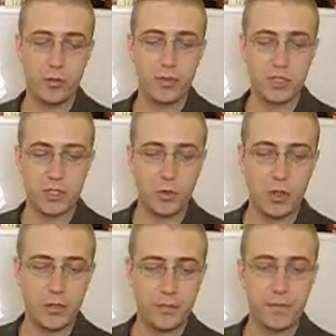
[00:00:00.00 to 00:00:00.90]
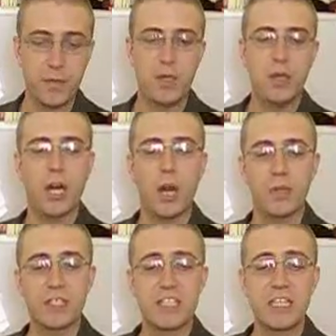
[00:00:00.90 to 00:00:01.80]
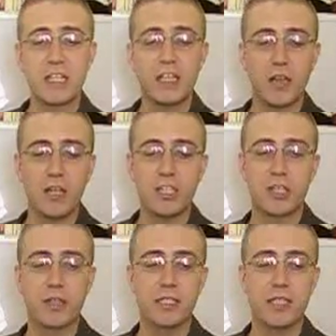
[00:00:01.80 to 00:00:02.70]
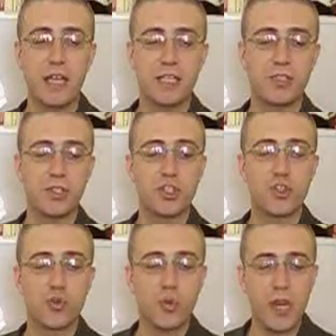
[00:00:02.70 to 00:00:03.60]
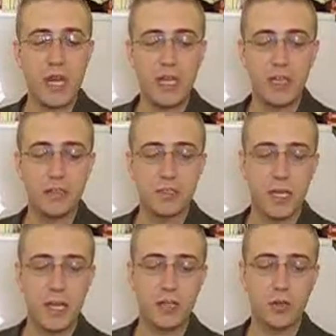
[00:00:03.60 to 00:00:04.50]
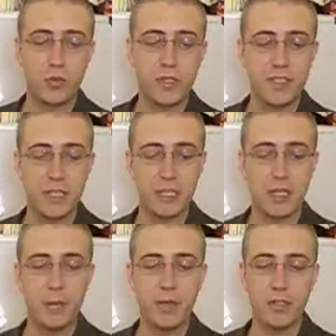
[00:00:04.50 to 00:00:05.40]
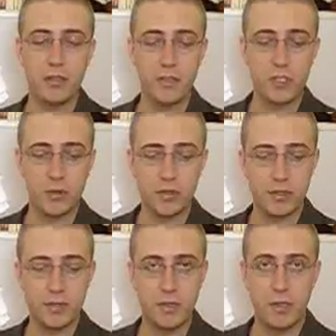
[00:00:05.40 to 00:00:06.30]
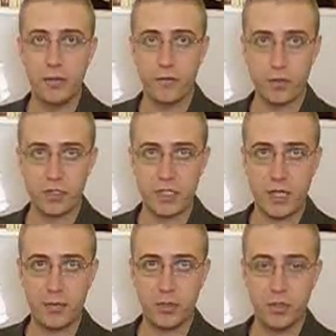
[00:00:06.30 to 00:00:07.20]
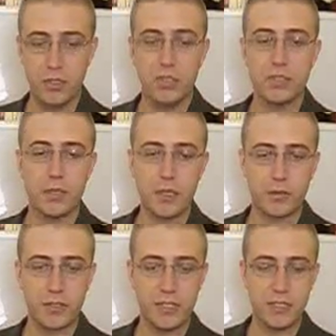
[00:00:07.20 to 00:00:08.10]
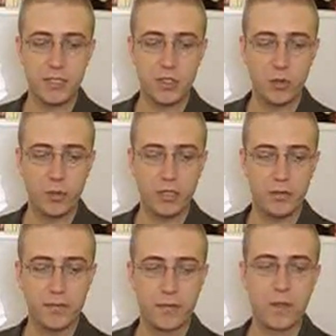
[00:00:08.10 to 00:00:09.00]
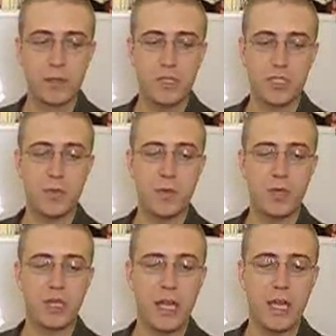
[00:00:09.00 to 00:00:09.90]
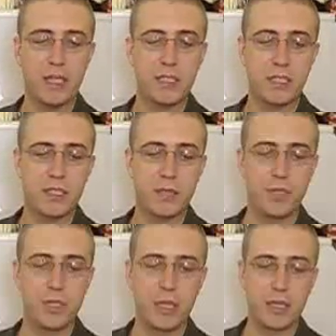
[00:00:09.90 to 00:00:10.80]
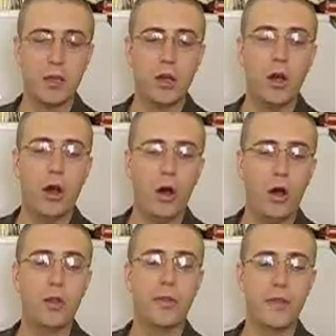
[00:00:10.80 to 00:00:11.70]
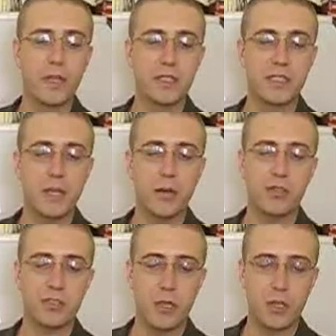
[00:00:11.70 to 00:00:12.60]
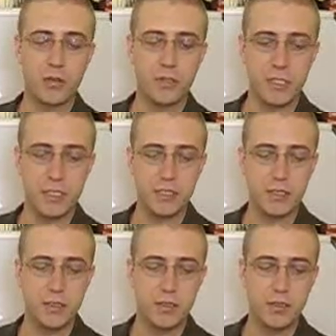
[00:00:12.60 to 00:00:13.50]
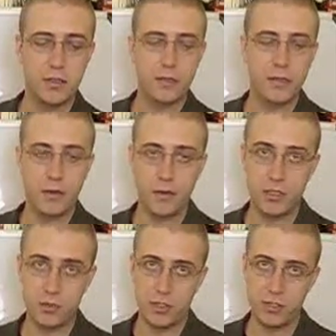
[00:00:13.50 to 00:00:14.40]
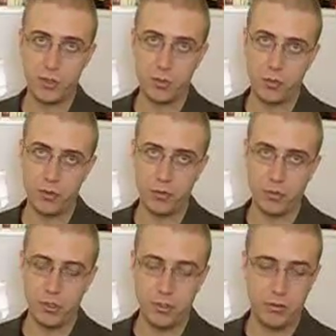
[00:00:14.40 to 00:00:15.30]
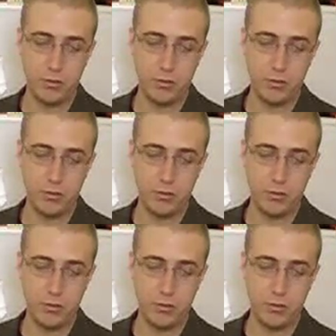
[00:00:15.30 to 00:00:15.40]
and so on. Aristotelian logic thus has to strain to handle reasoning about individuals. For example, Socrates is human must be recast as something like all things that are Socrates there is, we assume, only one